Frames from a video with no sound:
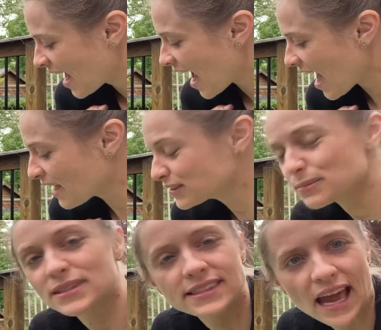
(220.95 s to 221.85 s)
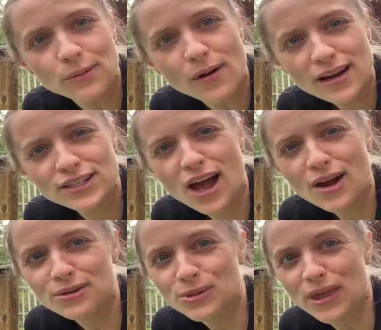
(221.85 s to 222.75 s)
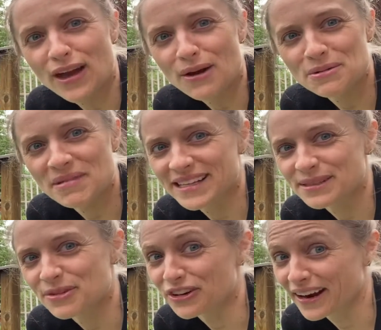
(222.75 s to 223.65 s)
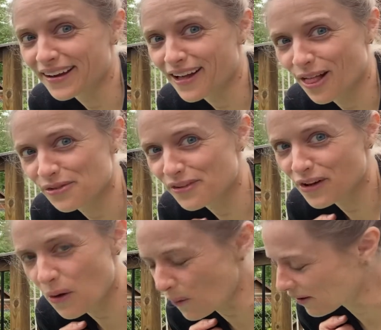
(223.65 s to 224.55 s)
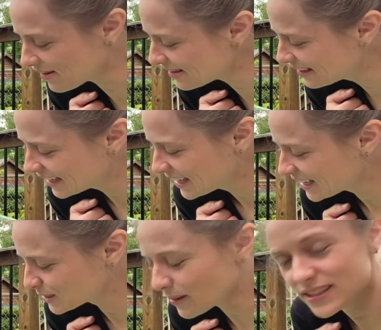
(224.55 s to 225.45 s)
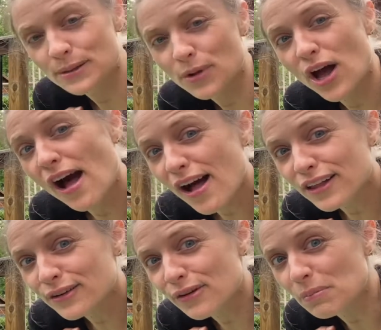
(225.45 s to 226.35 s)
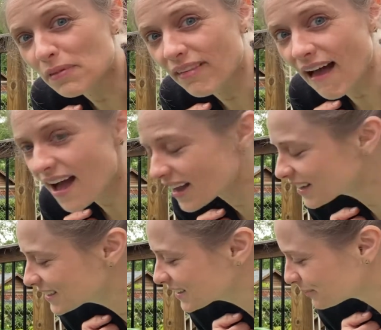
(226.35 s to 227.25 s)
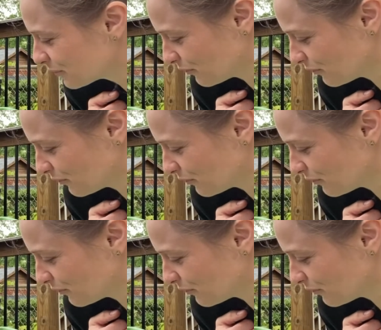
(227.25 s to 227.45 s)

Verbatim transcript: I have some sidewalk chalk, which I thought would make some great colorful coral, as well as some colorful blocks and